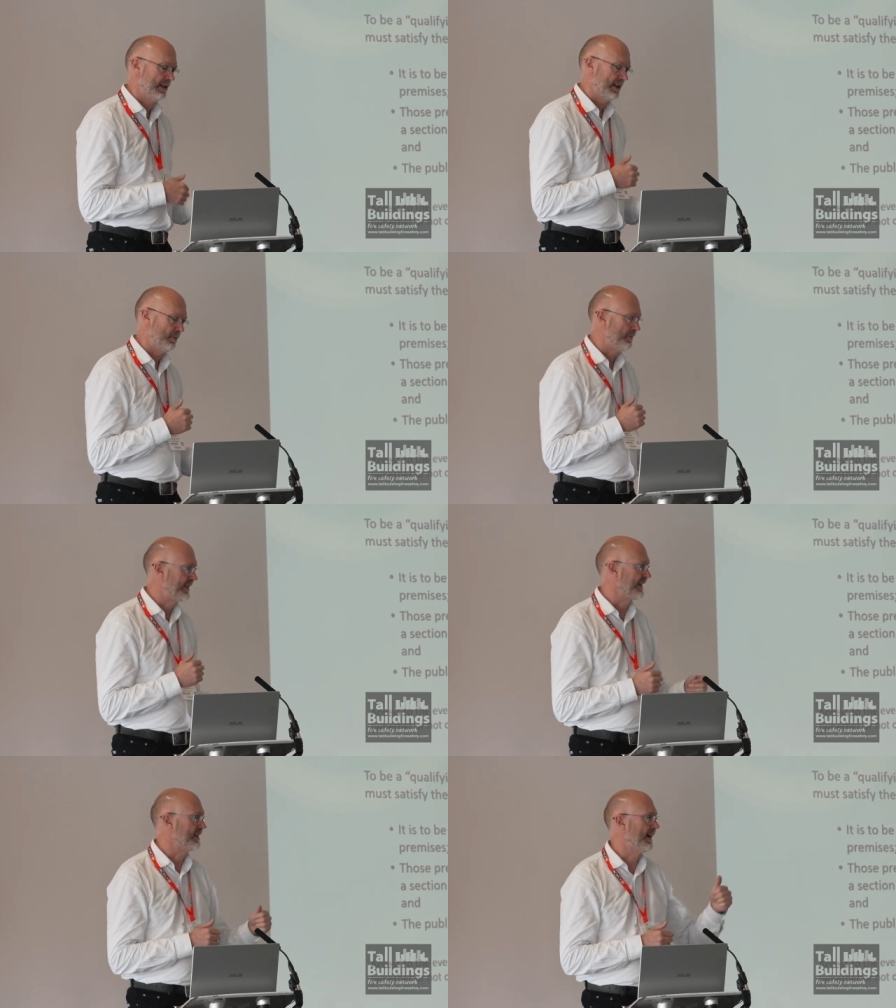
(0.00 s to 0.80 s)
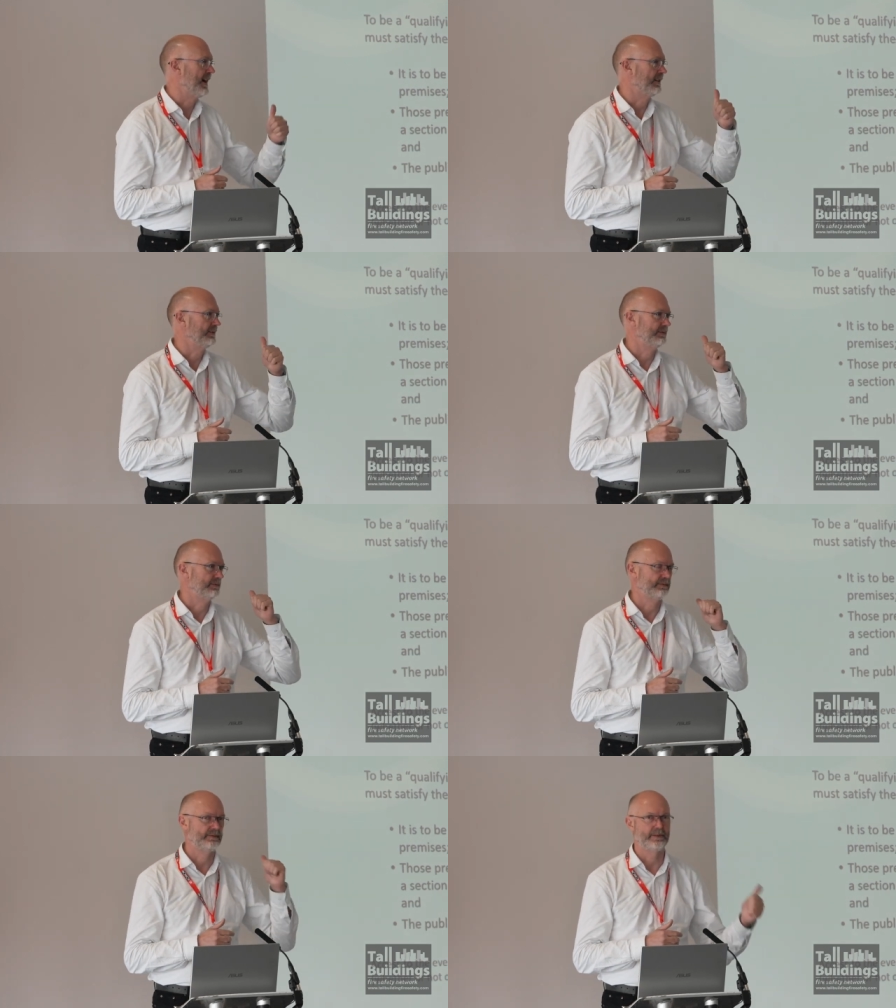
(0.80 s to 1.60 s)
And when we think about
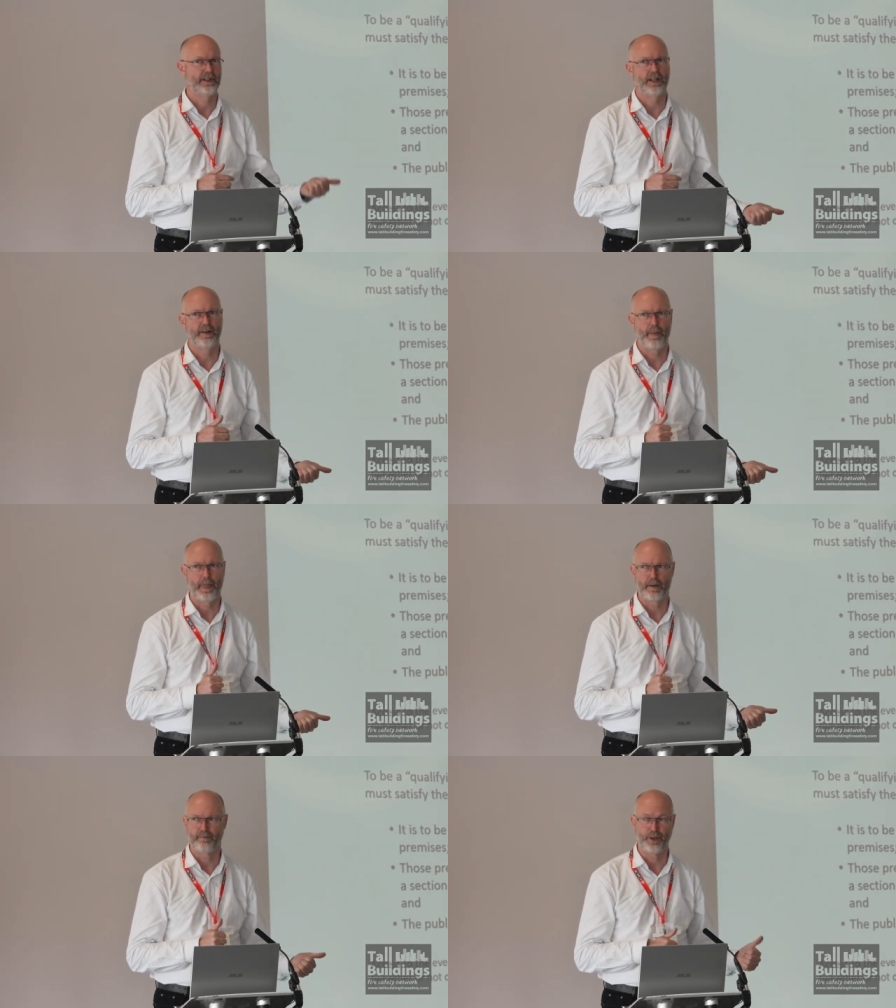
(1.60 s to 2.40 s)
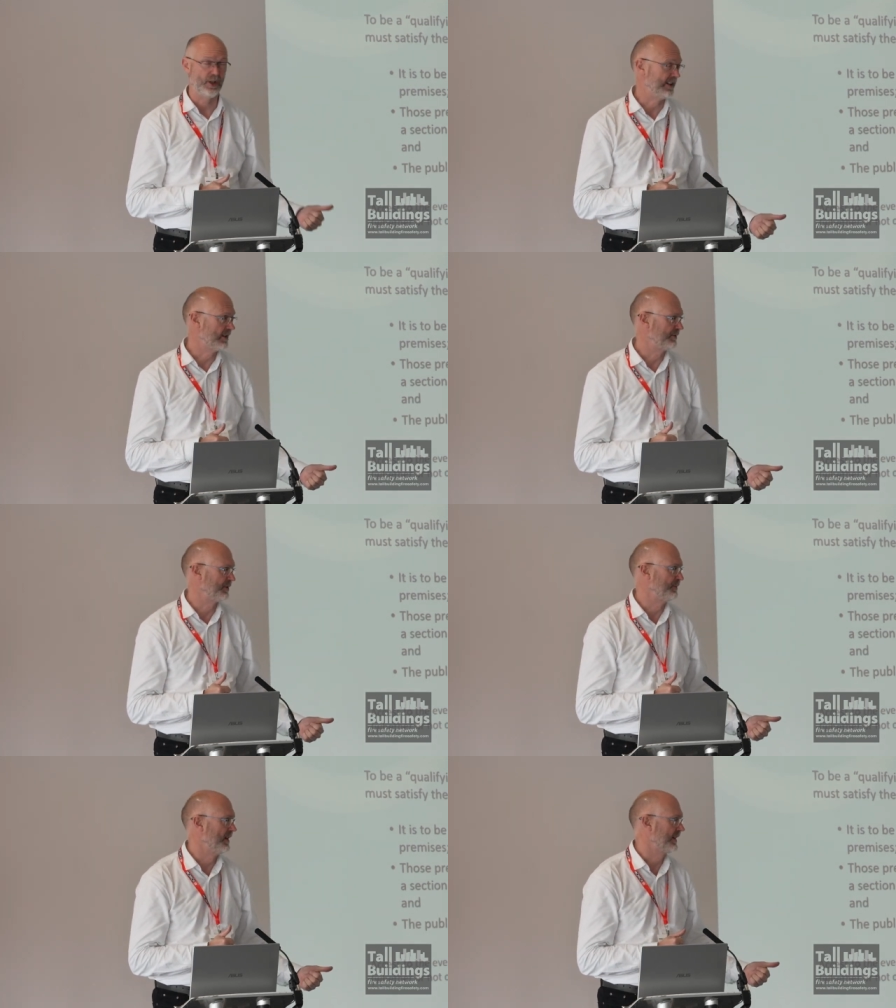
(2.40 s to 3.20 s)
um, Berlin
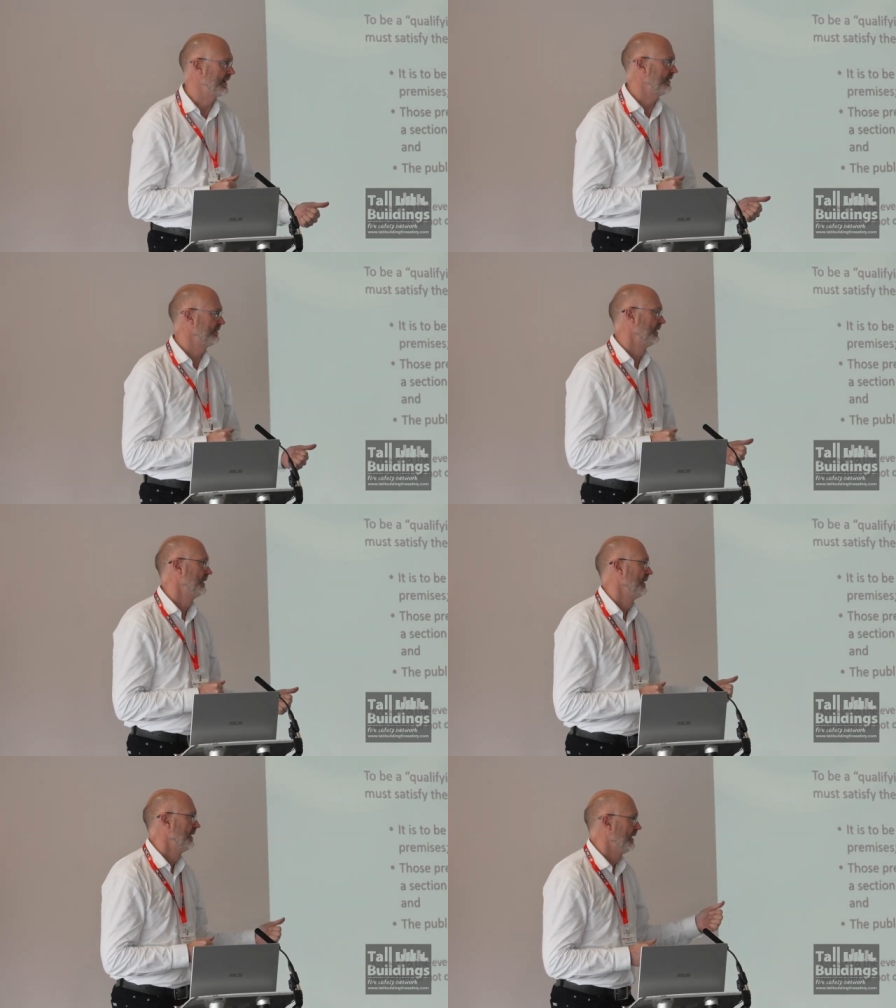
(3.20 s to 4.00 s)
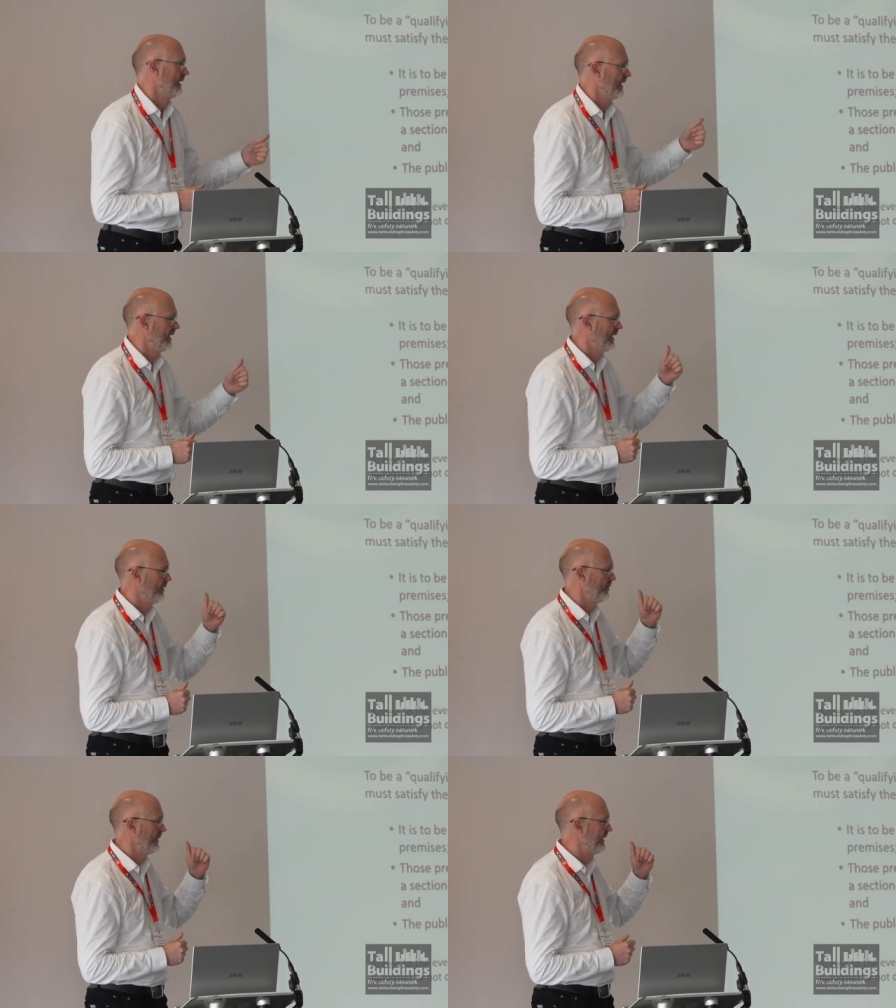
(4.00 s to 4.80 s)
Christmas Market, uh, when we